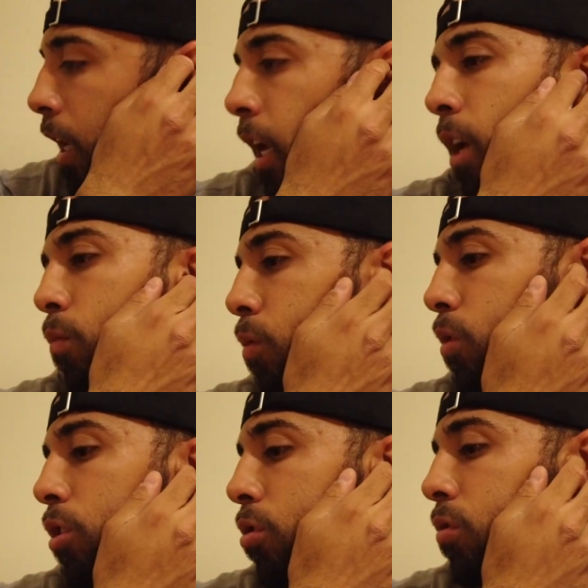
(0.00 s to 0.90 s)
And what
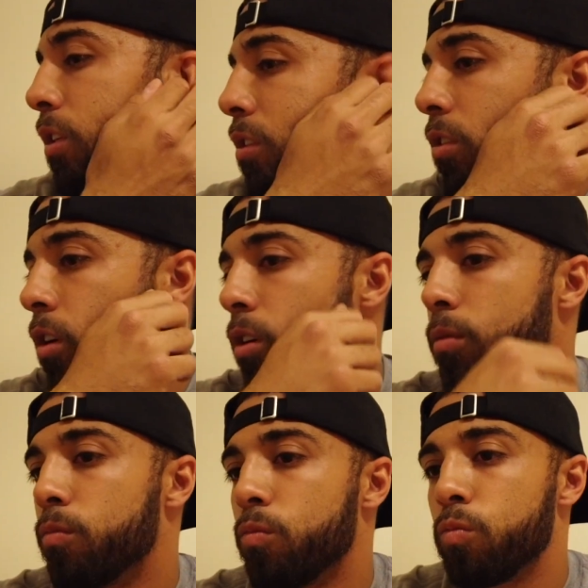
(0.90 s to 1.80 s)
we do is
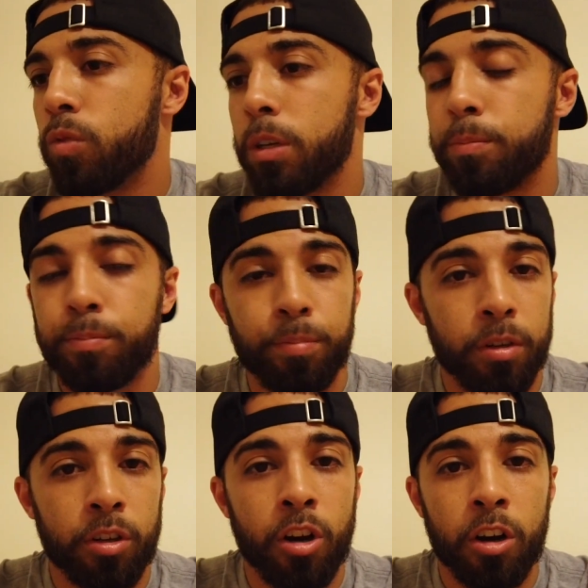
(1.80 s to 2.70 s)
we
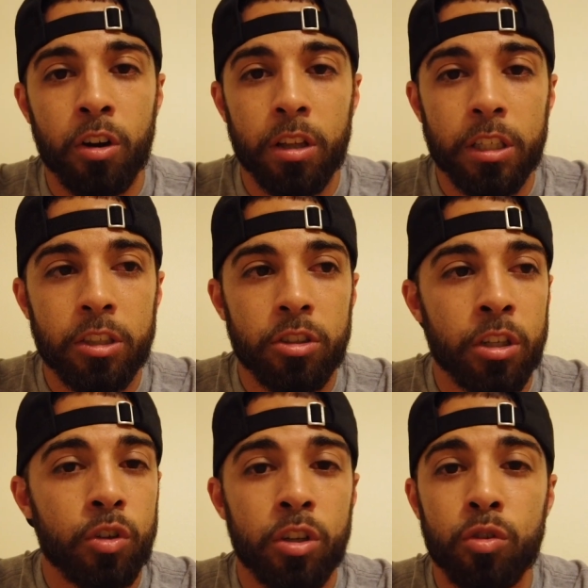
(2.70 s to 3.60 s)
put the dog on leash,
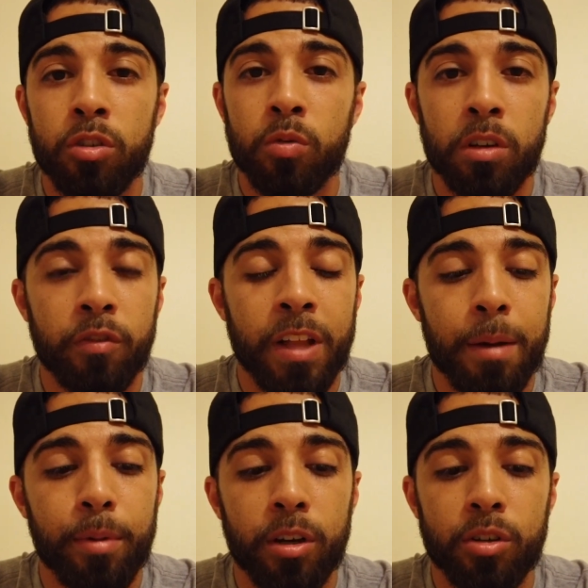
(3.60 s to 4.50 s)
and you could do this with a
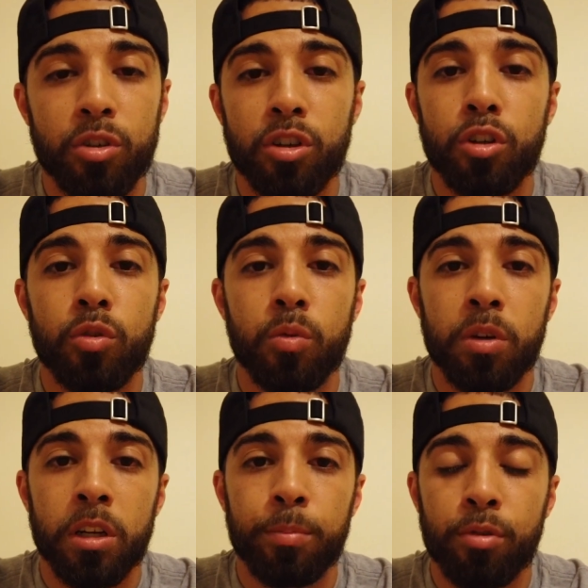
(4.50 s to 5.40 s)
flat buckle, you could do it
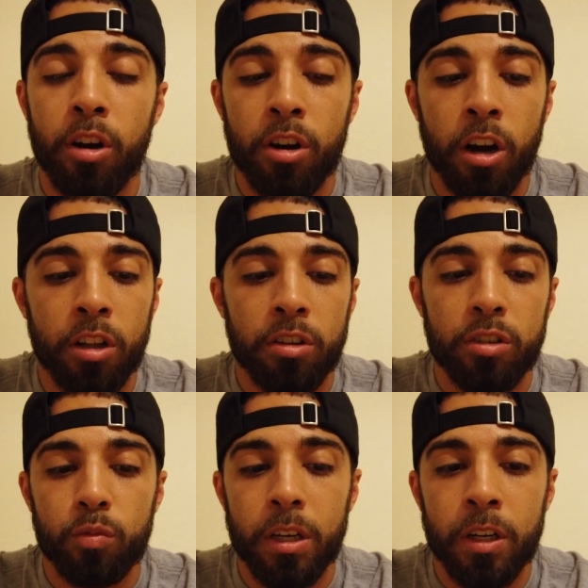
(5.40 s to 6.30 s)
with a prong collar
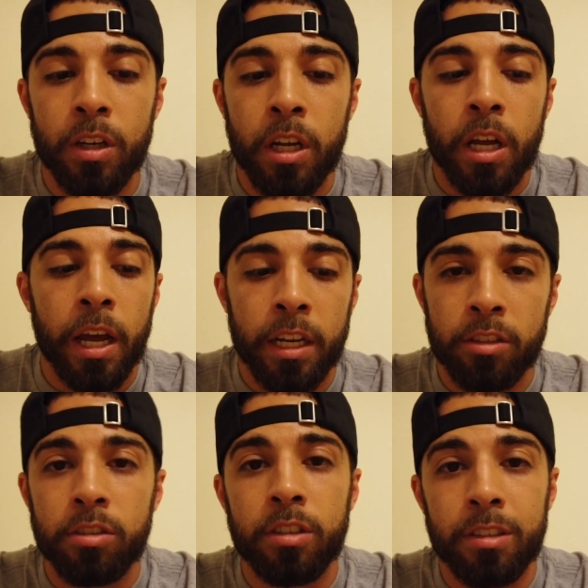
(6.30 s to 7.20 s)
as well, and
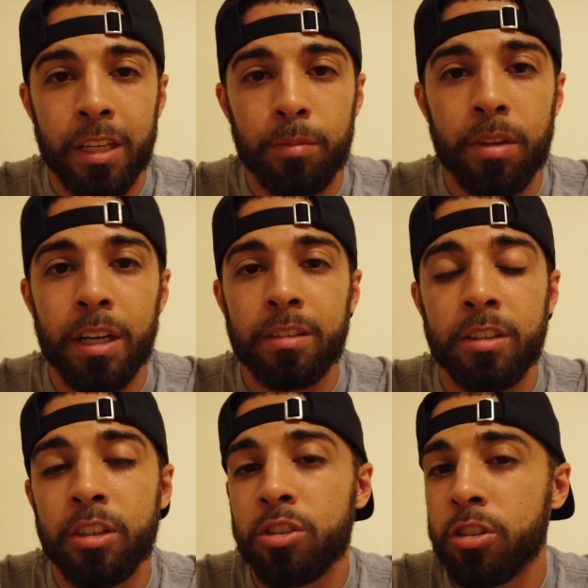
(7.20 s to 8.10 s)
this is the same thing as
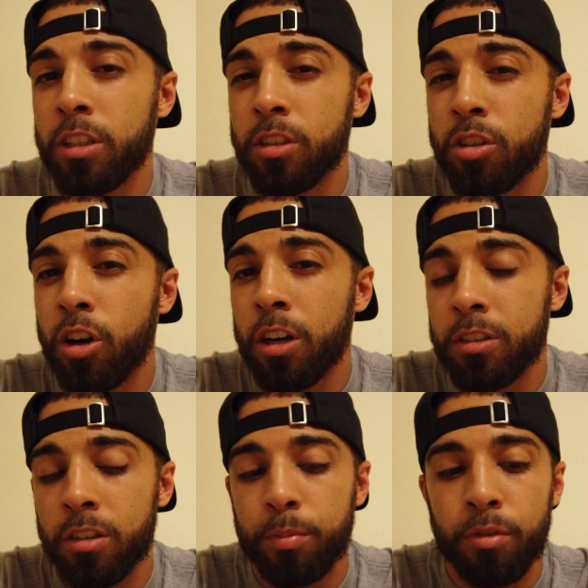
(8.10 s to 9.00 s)
conditioning the
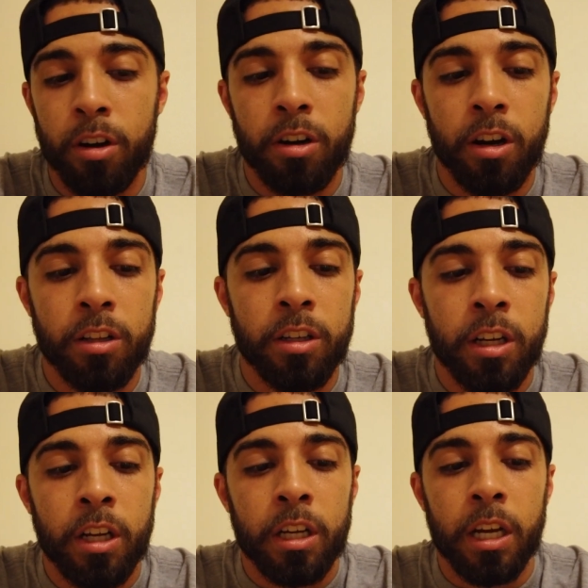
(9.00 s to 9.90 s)
dog to the prong collar,
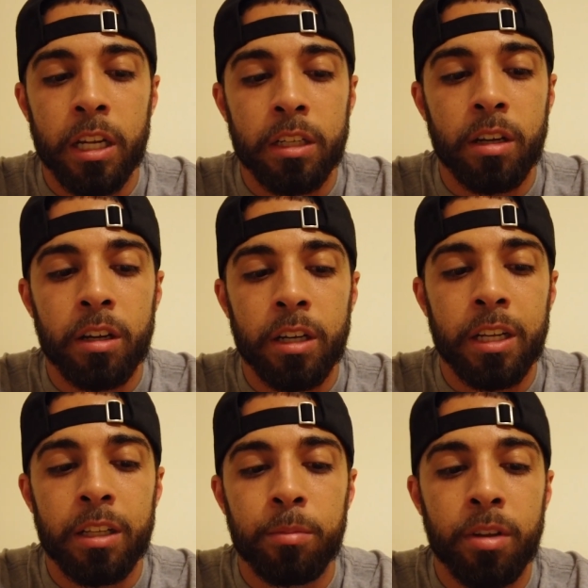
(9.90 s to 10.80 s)
getting
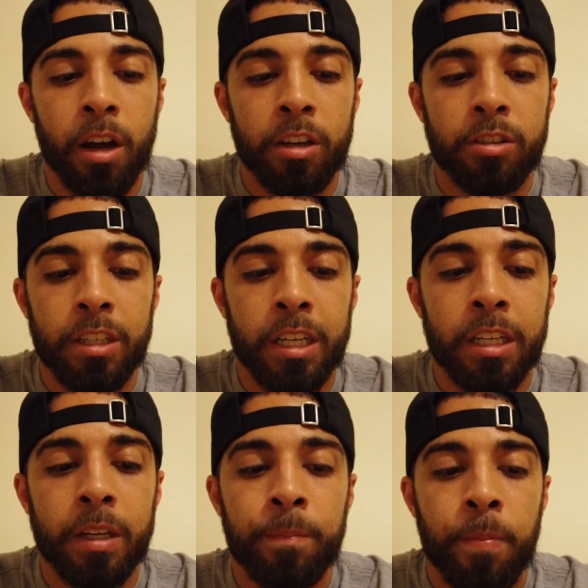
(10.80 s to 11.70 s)
them to understand
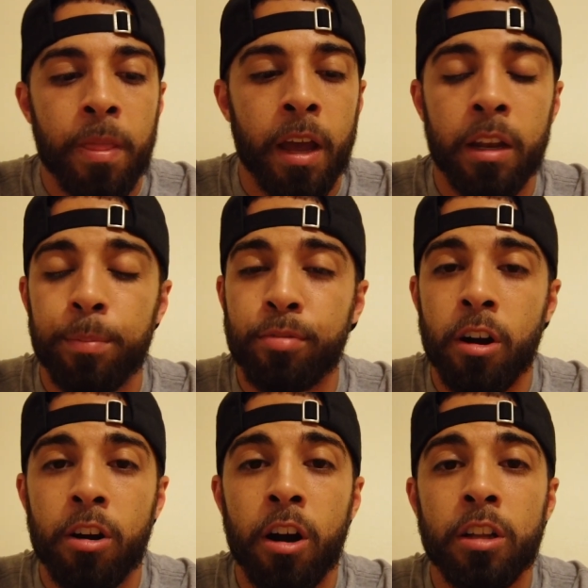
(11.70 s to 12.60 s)
it. And the
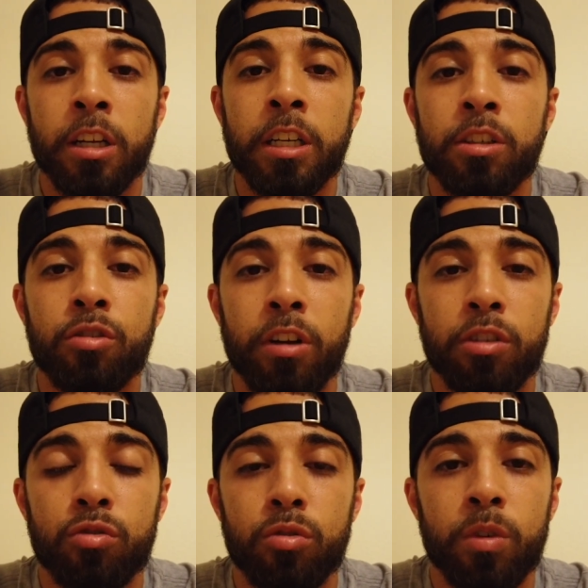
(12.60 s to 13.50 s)
prong collar is a
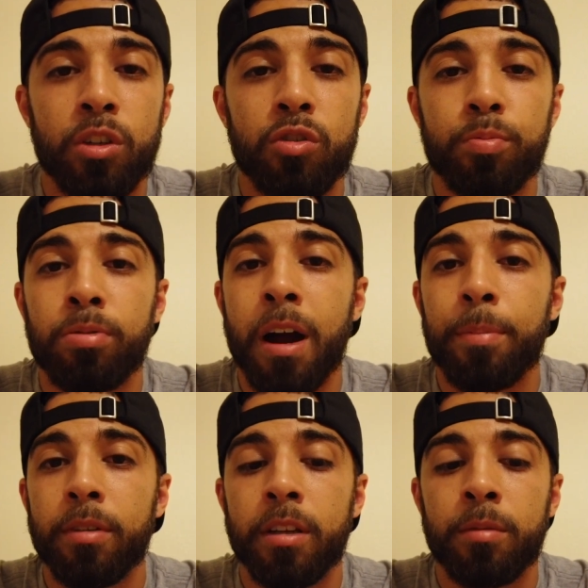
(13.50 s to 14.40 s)
great tool when used
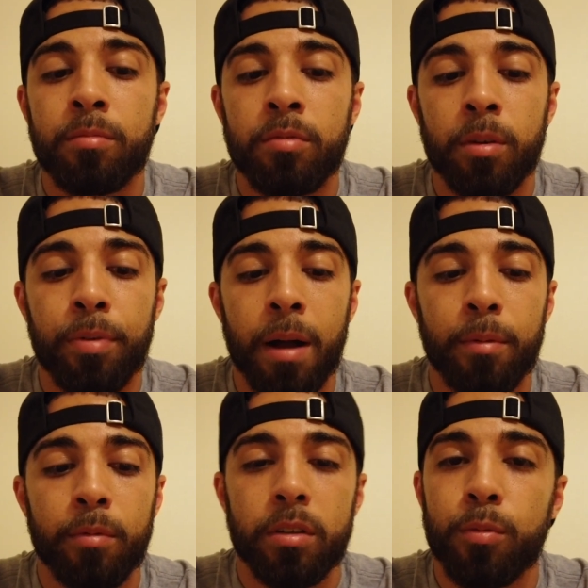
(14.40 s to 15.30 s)
properly. The
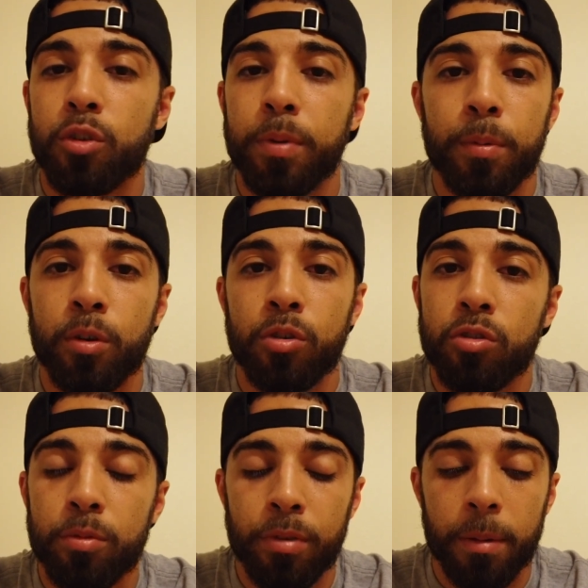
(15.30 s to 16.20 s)
problem is most people don't
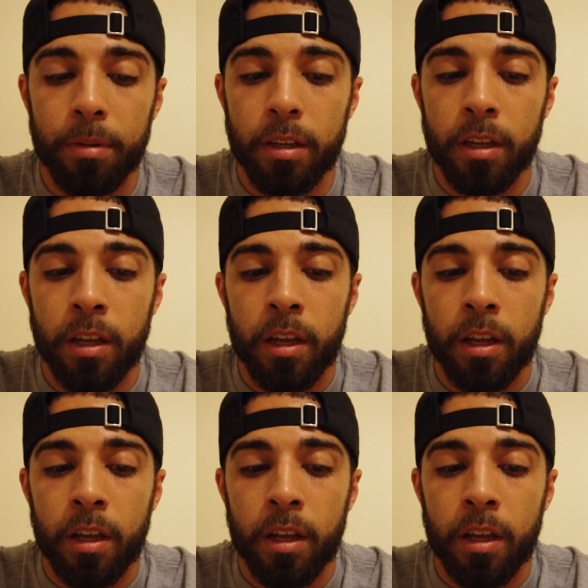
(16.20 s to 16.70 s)
use it properly.